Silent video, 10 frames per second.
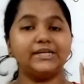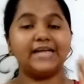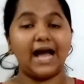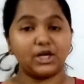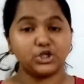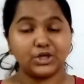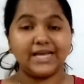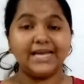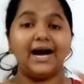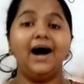
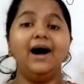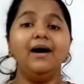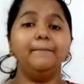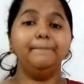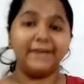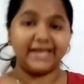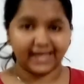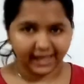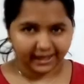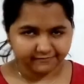actually a
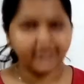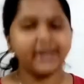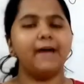behavior,